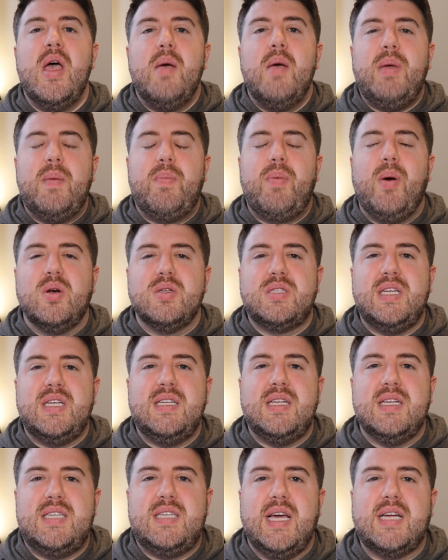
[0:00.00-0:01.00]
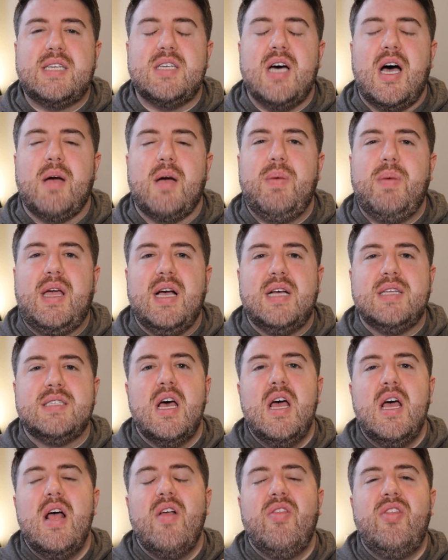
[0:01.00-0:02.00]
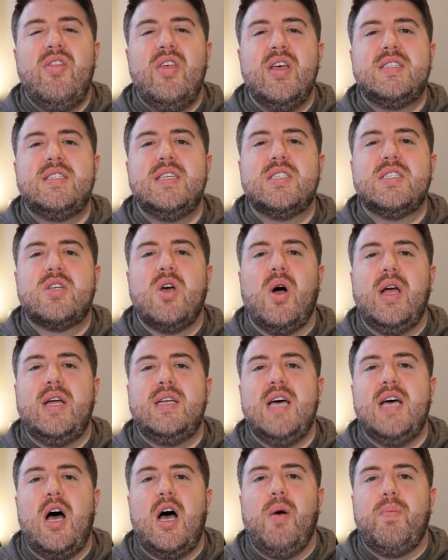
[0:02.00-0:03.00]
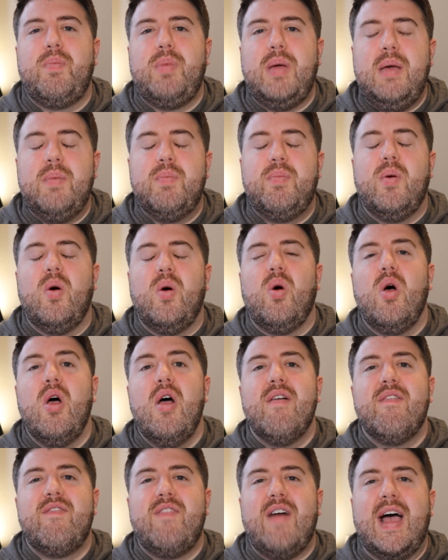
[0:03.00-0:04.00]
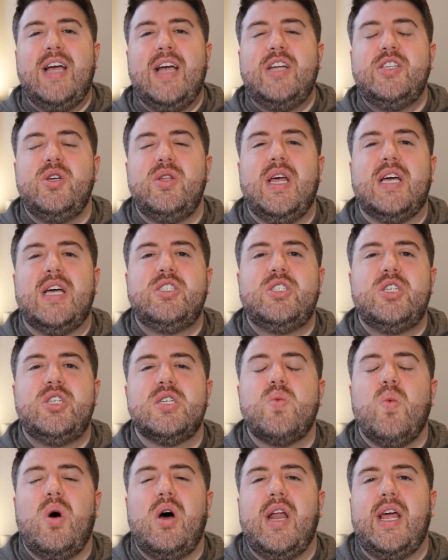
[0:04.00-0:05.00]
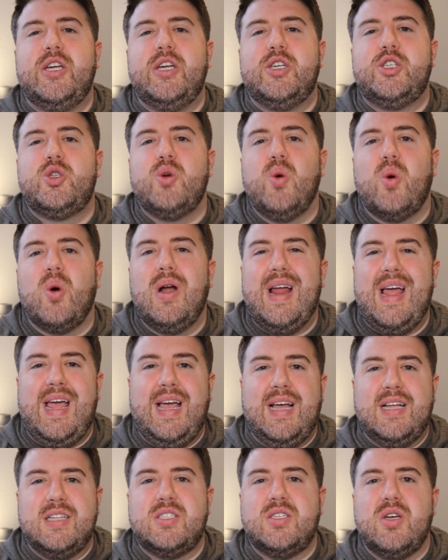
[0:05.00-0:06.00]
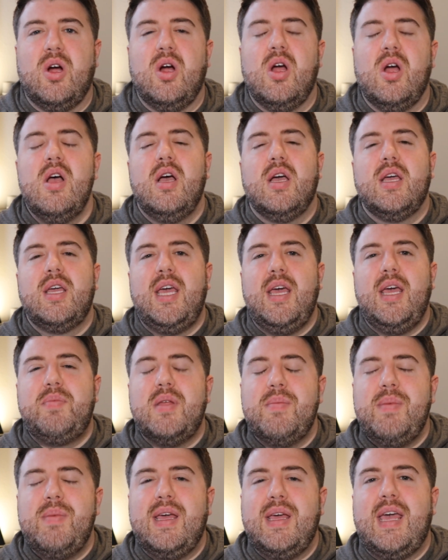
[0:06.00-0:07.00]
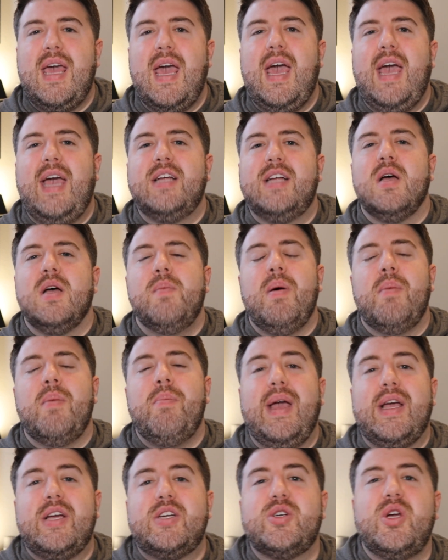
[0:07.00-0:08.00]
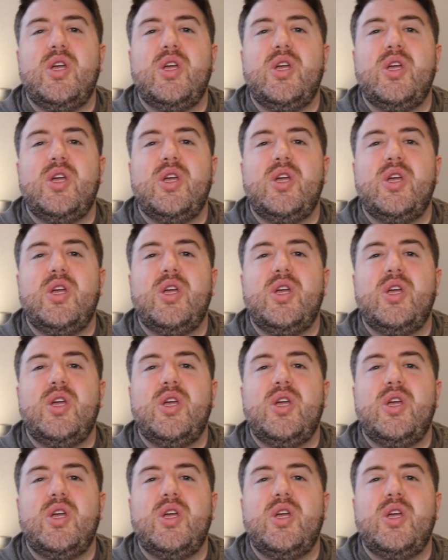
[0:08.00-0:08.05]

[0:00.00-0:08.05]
be posting to TikTok, because this is going to help people find you that just want a short answer. Keep them engaged, but make sure